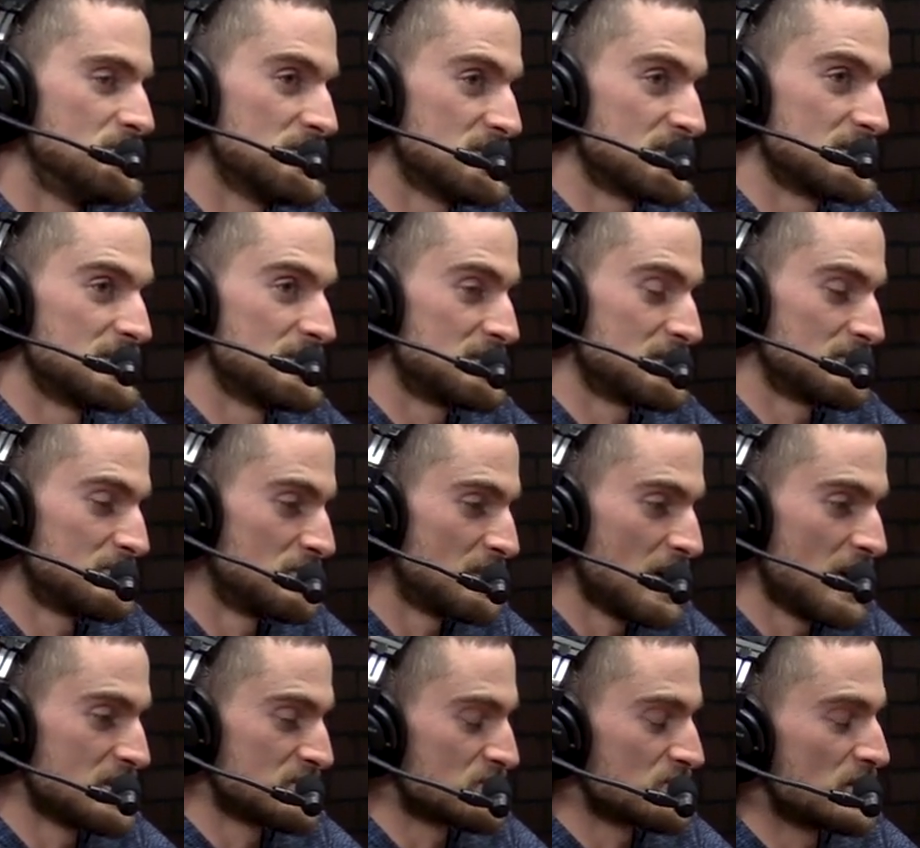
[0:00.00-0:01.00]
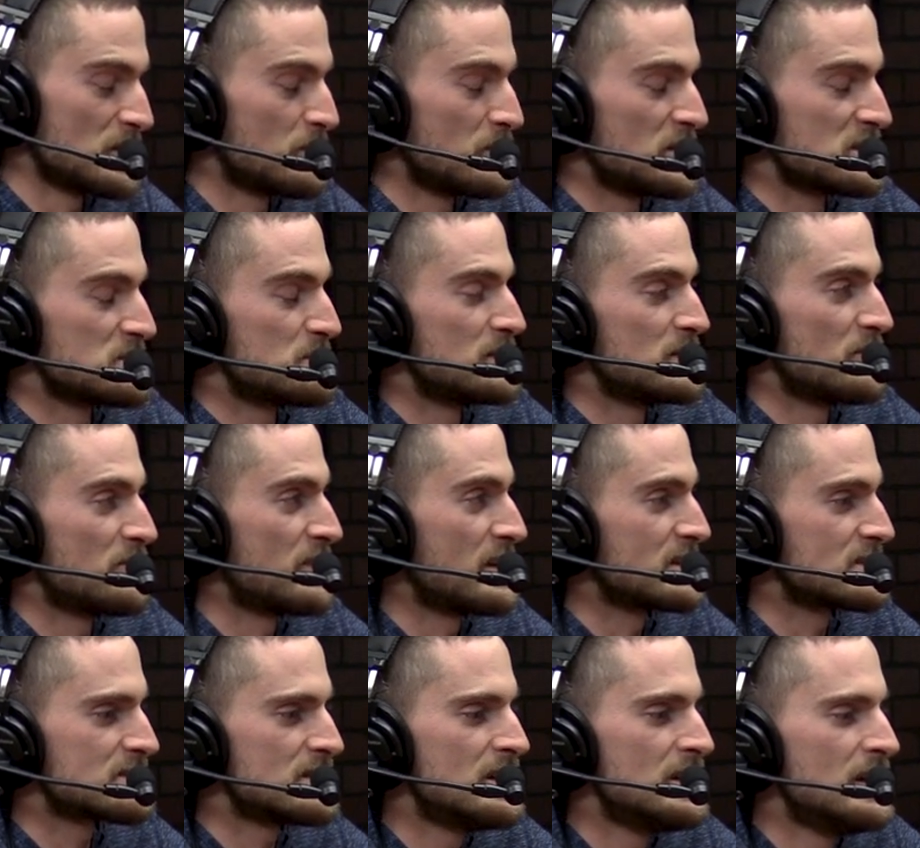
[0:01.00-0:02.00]
just this guy's trying to punch me in the
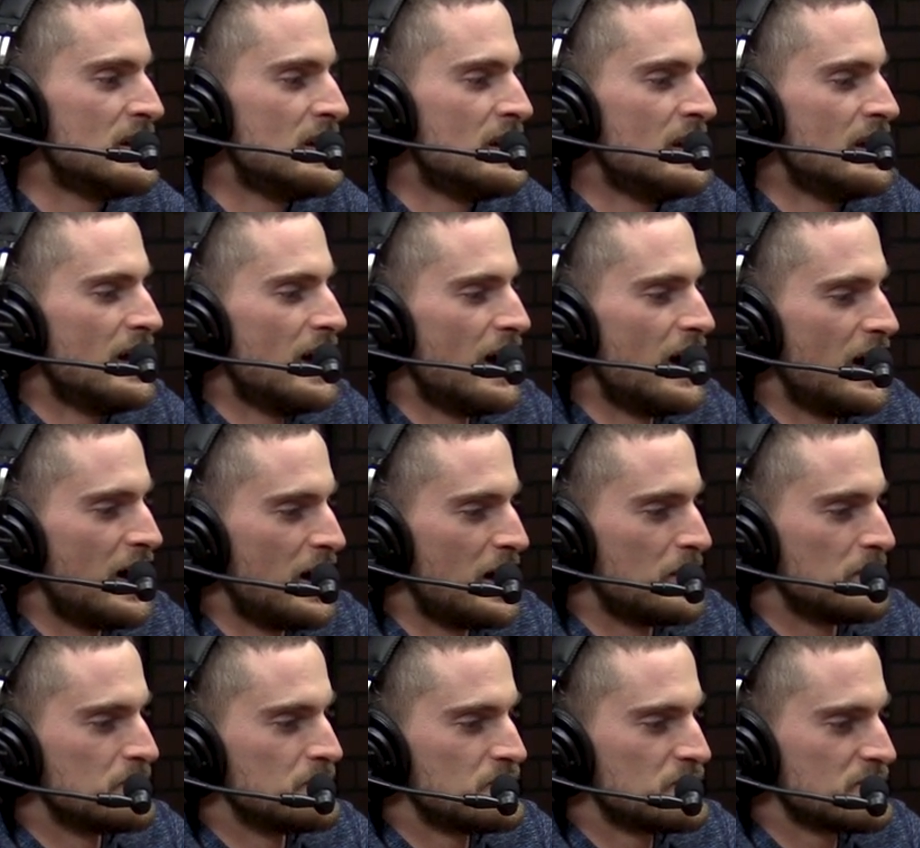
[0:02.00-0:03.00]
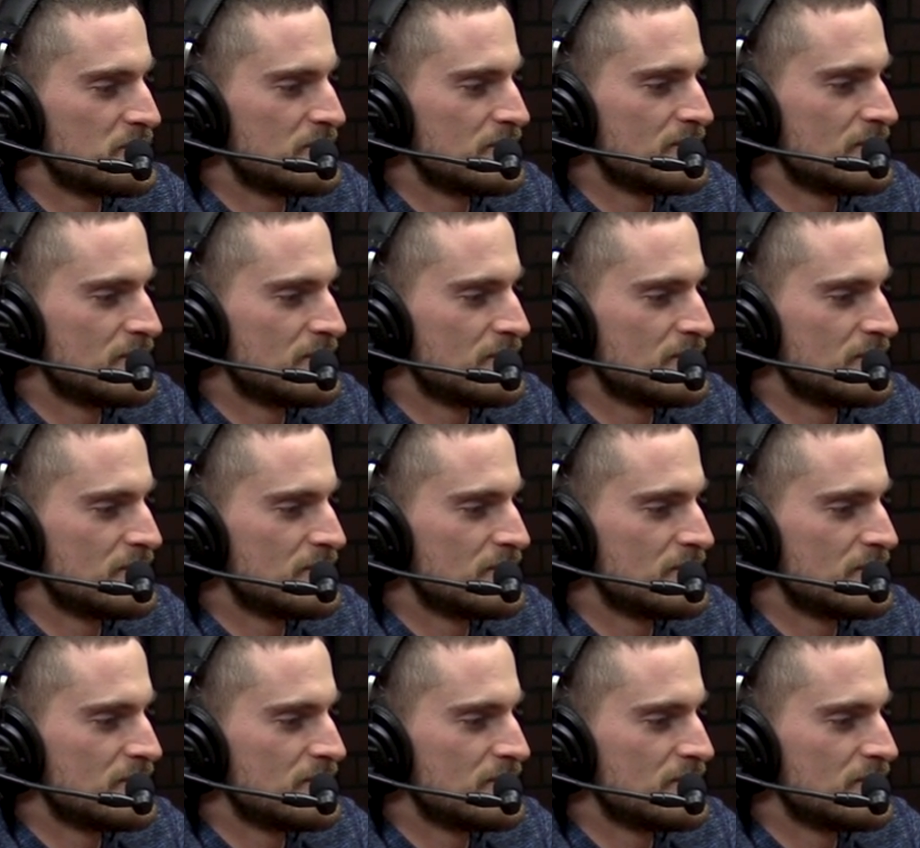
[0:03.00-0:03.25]
face yeah um